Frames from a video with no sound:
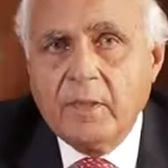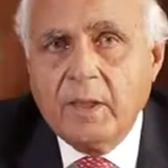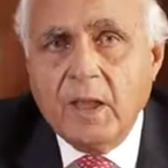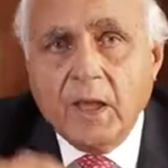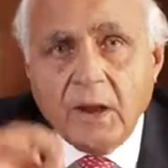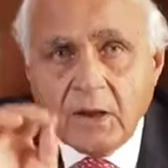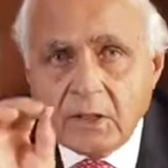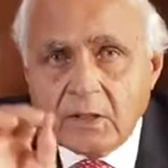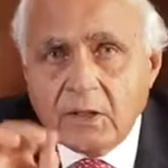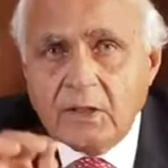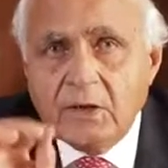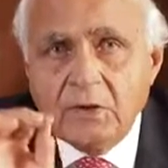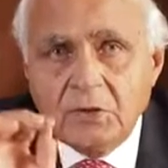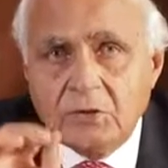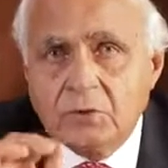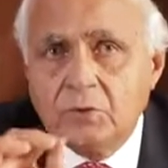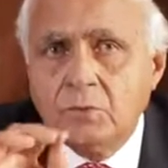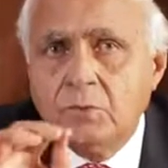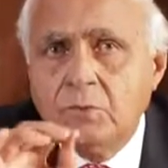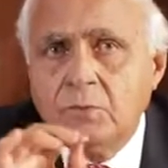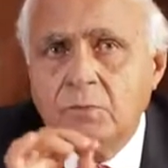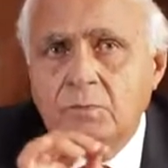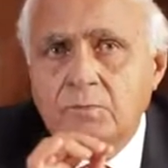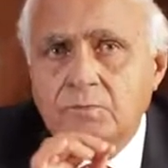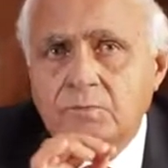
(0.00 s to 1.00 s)
Another
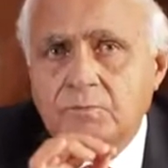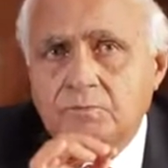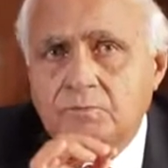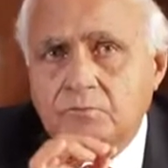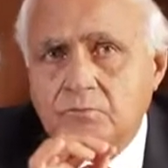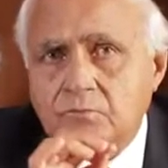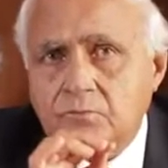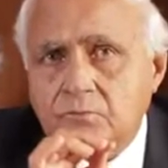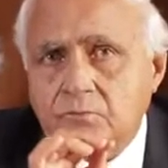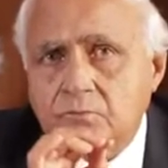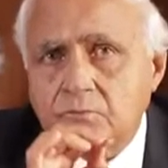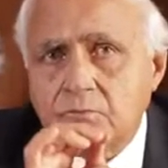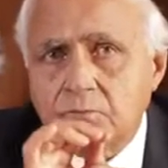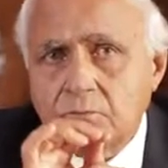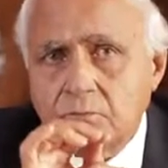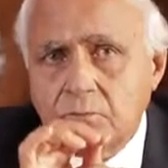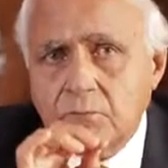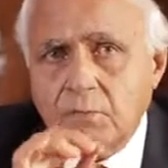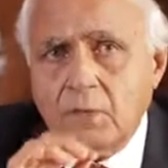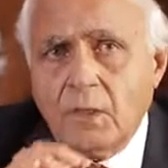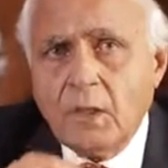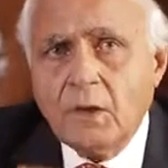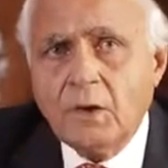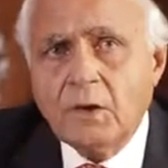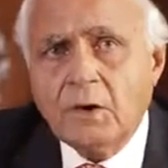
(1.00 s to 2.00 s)
issue
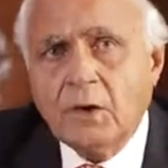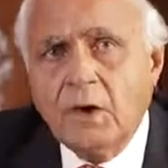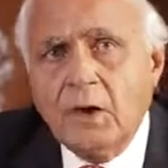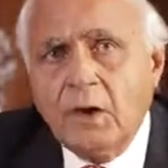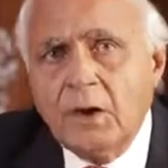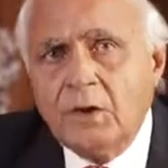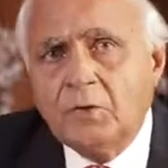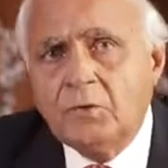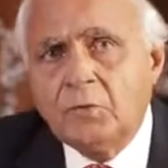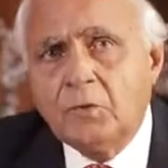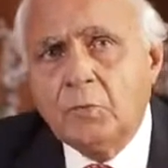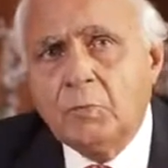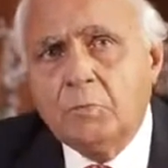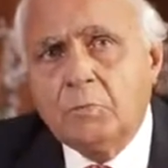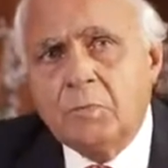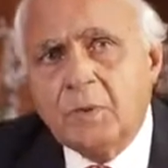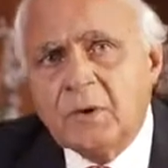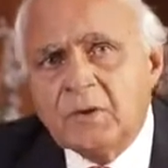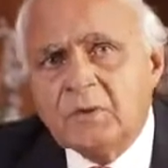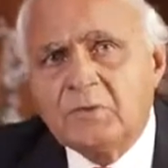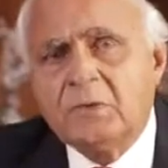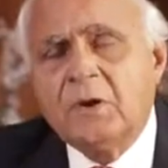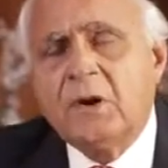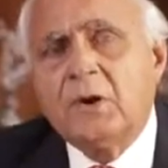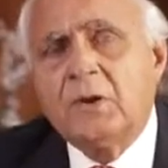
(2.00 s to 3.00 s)
relates to
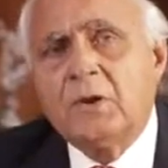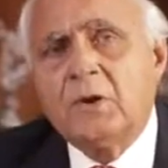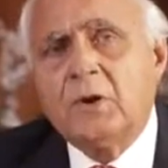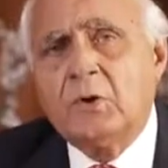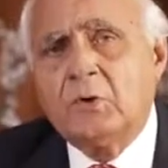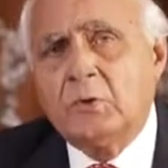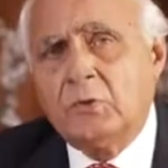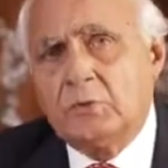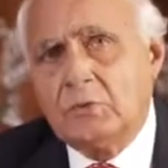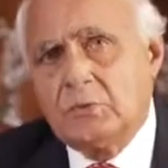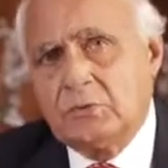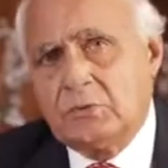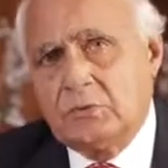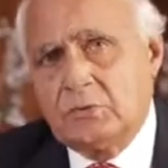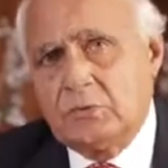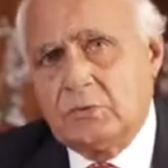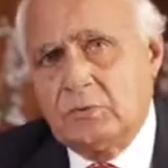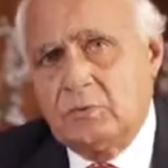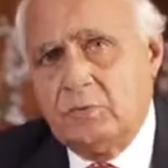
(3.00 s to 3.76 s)
personal egos.